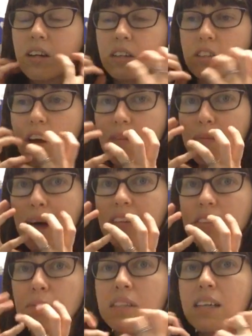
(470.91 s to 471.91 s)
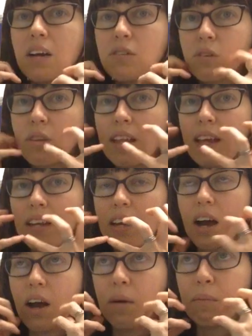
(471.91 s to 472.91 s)
soft palate to be down so that
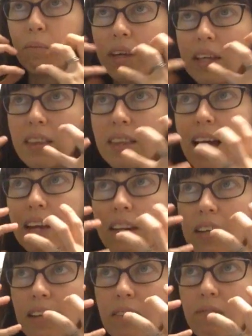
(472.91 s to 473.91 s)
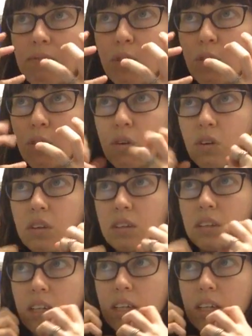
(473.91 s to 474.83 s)
we get that full